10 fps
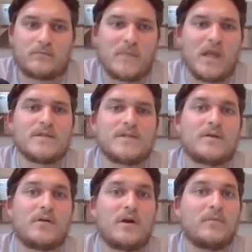And
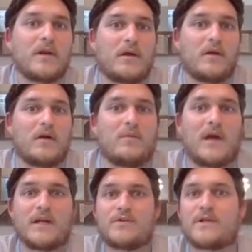so
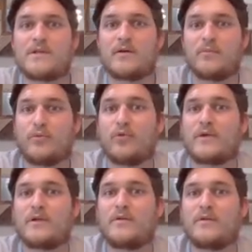carbohydrates are an
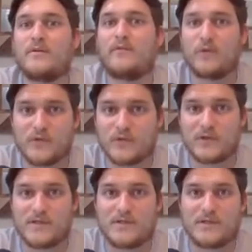important fuel
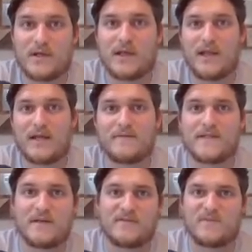source. A lot of
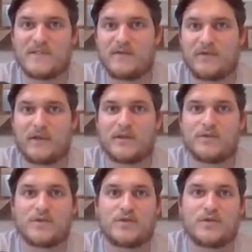cells specifically
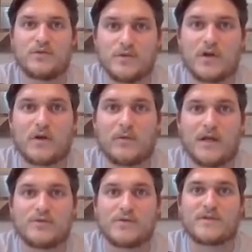just use
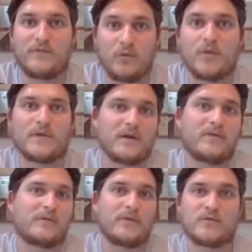carbohydrates for their
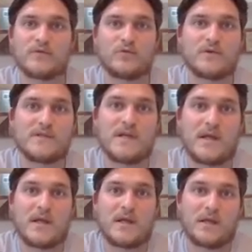fuel source,
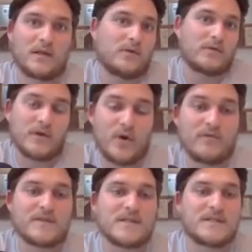including the
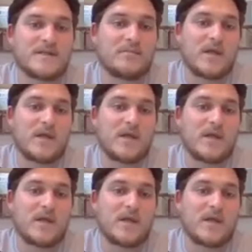nervous system.